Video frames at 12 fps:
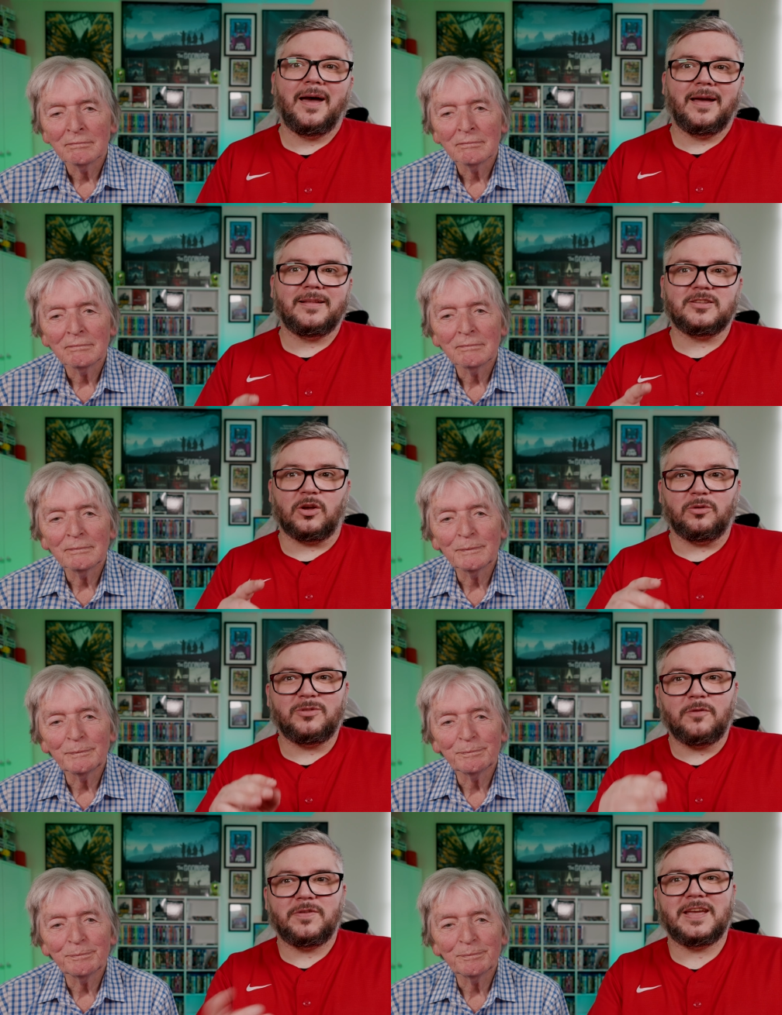Speaker 1: So
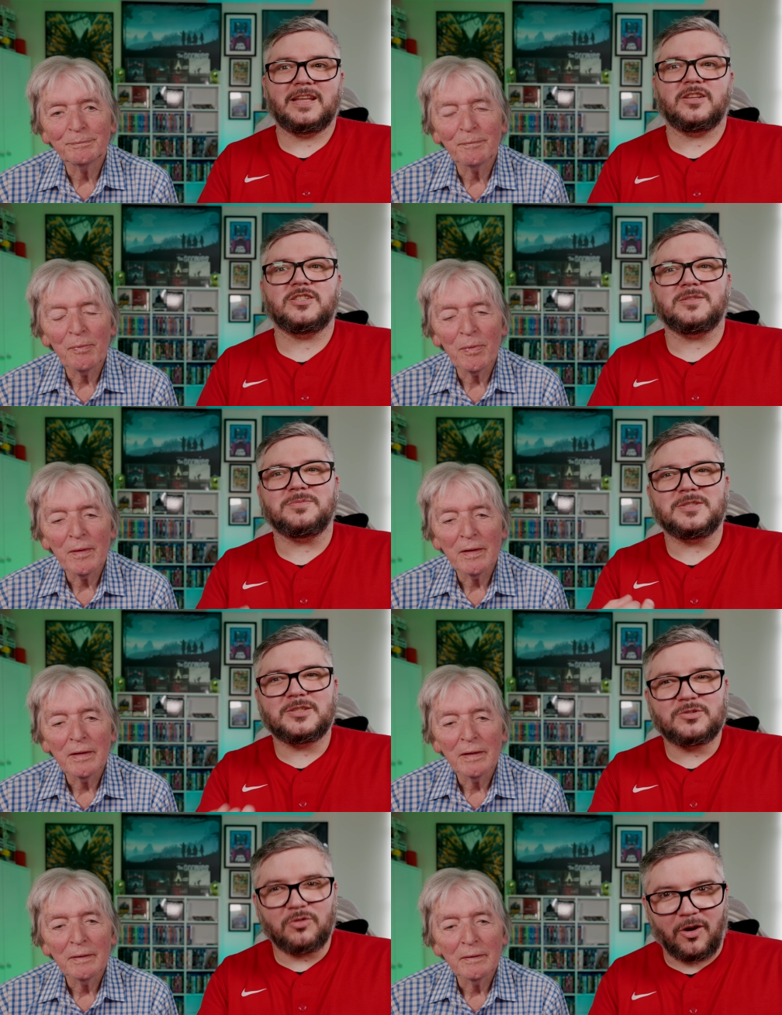don't forget to
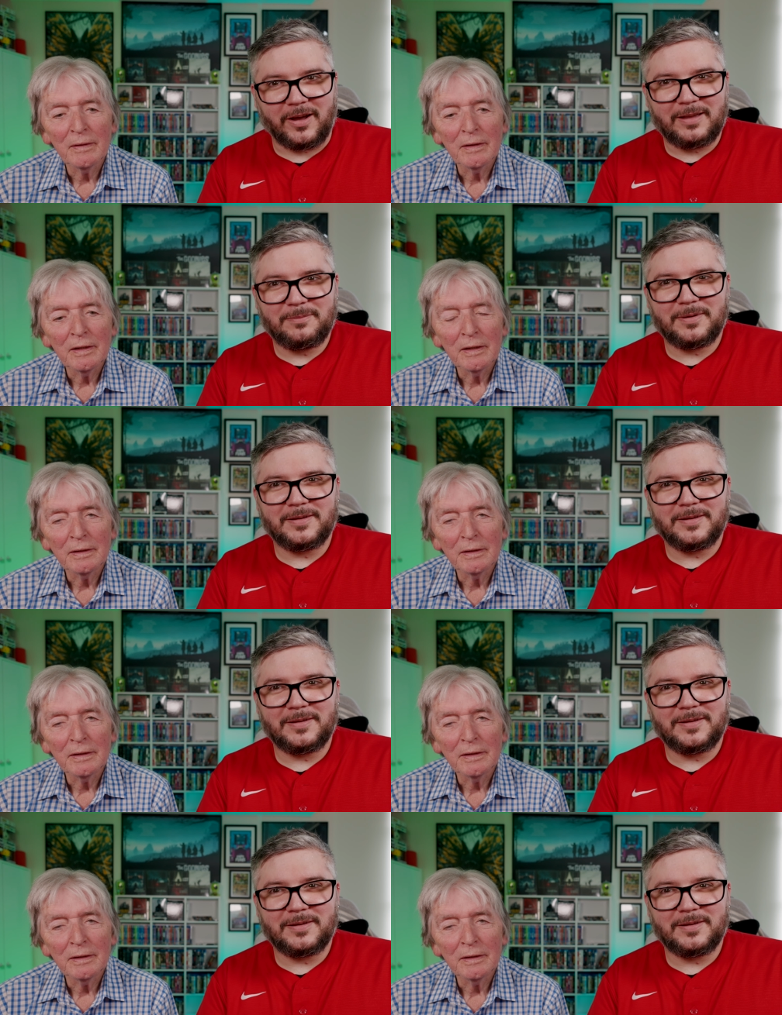subscribe